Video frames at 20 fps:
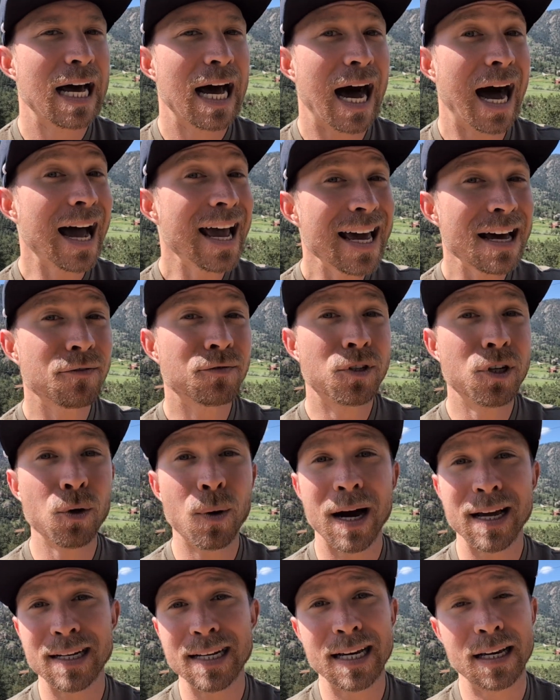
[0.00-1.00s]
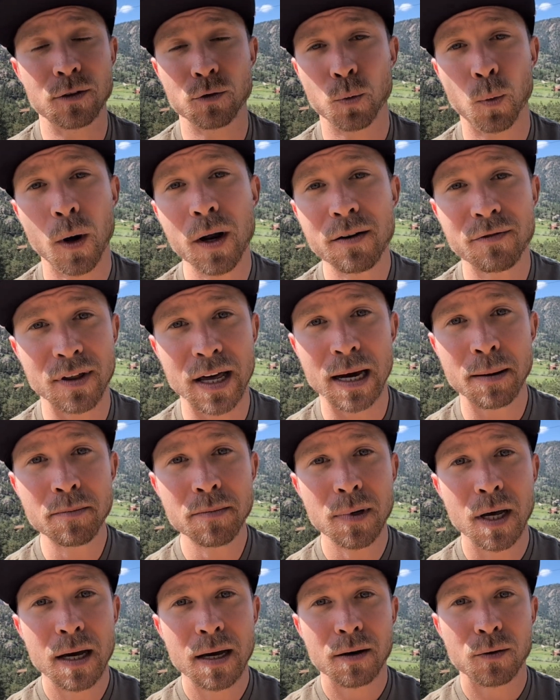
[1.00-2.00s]
I have two ideas. One of
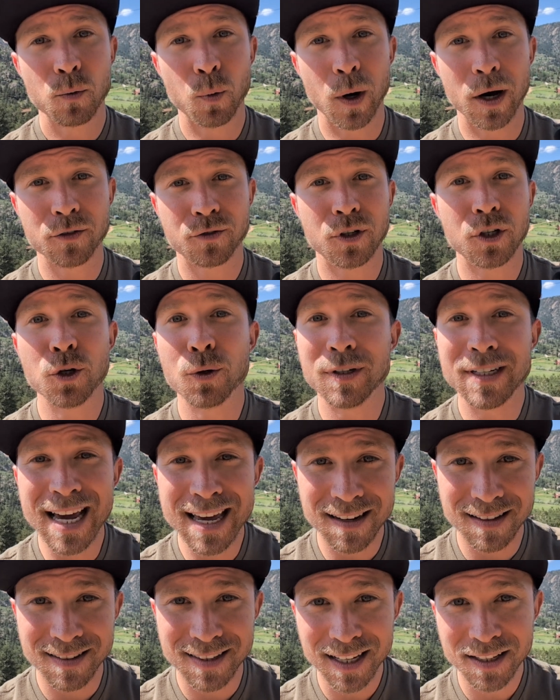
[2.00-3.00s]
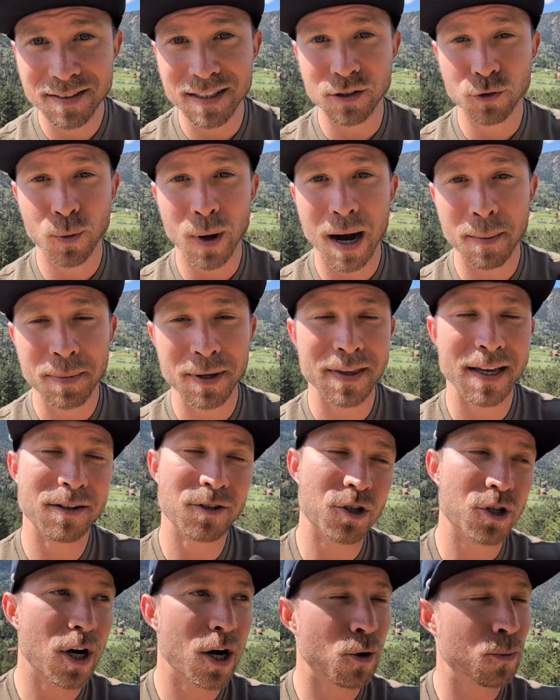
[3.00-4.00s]
them was to do a Dana 60 swap, and then
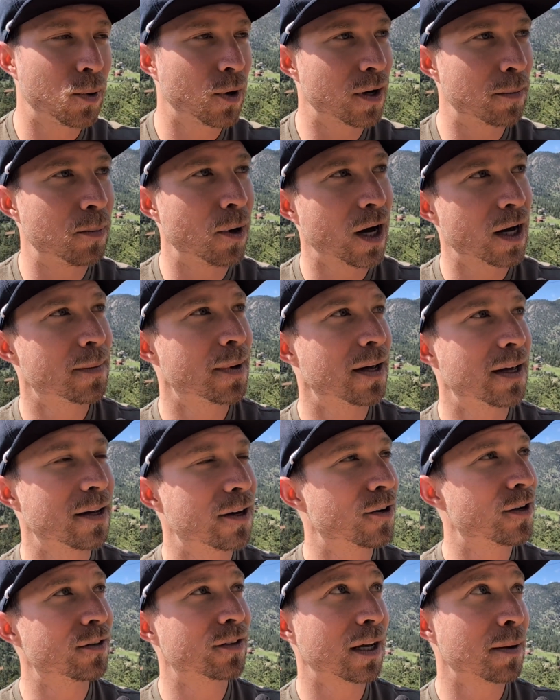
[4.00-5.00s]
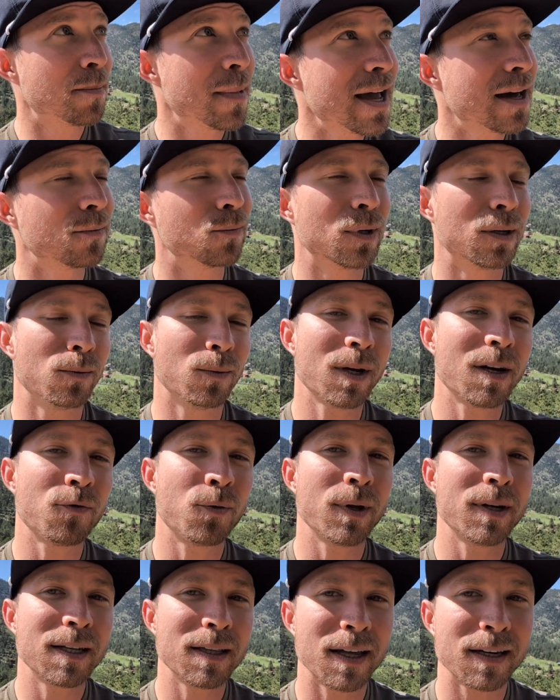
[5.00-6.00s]
Joe put a bug in my ear. He's like, man, well, what if
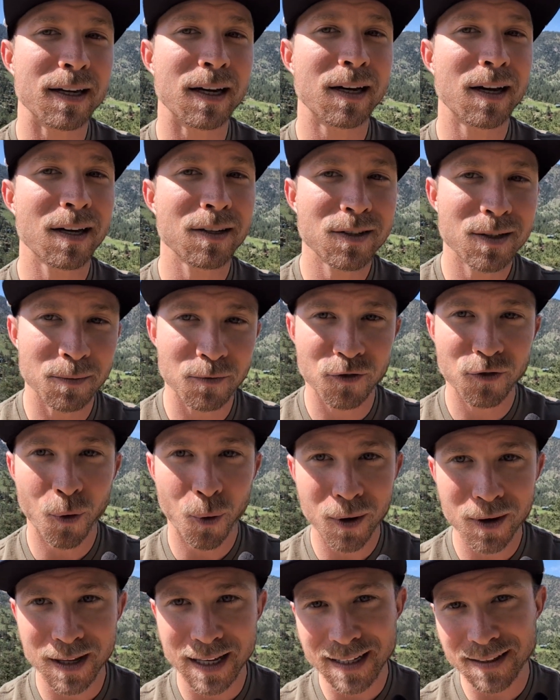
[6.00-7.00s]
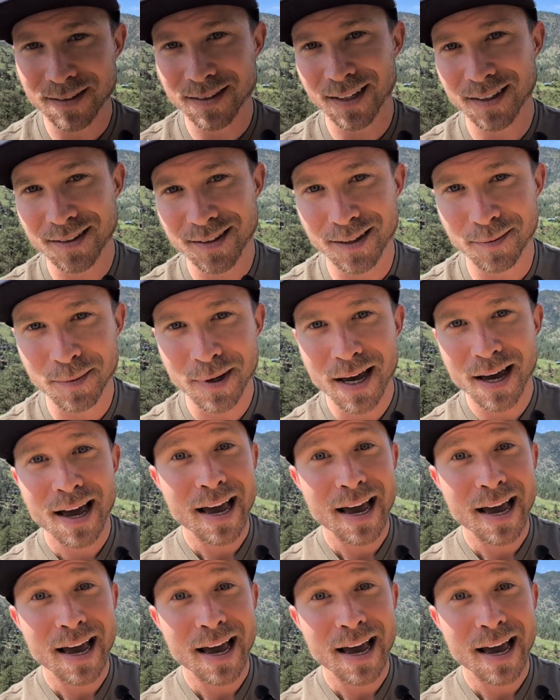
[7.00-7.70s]
we did like a custom 4-link system?